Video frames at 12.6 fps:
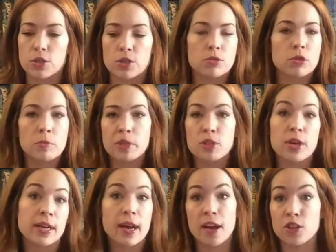so don't be
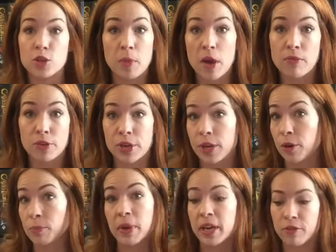trying to hide your poverty or
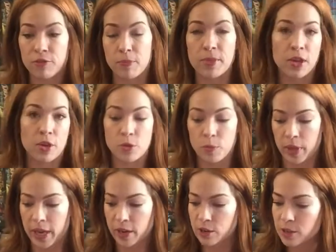money from the other
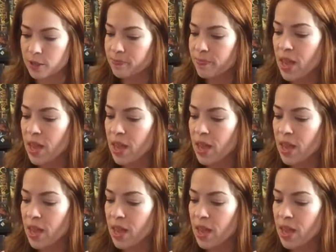players.